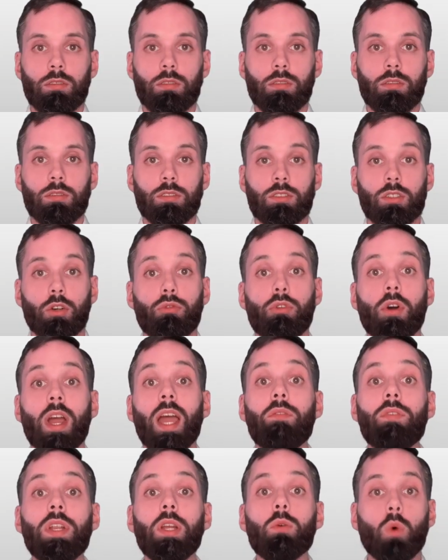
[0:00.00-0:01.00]
So for
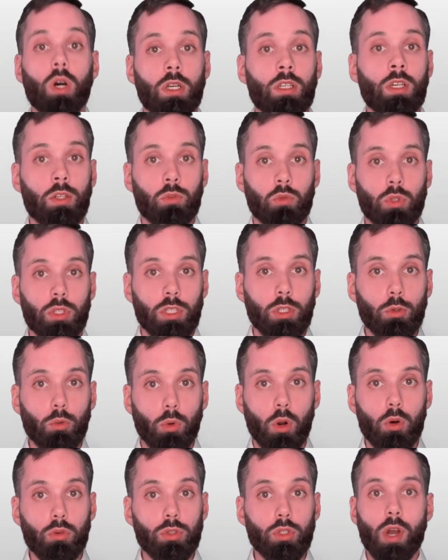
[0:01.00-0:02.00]
every 100
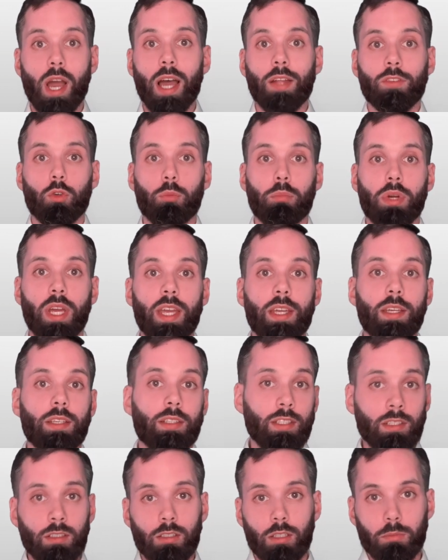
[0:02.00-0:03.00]
euro you had to pay
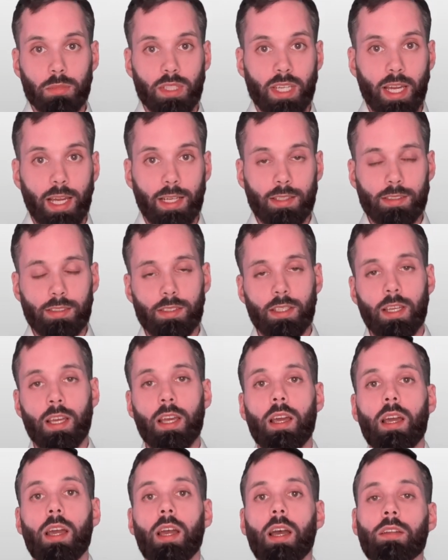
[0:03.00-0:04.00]
in income tax,
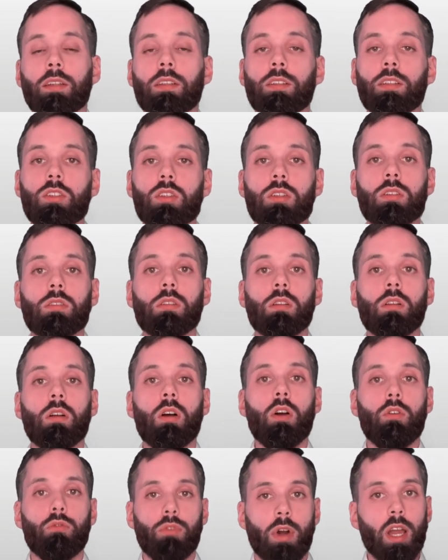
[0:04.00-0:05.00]
an additional
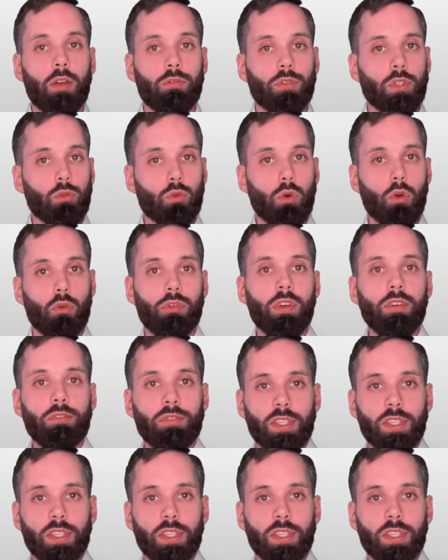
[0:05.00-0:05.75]
5.50 euro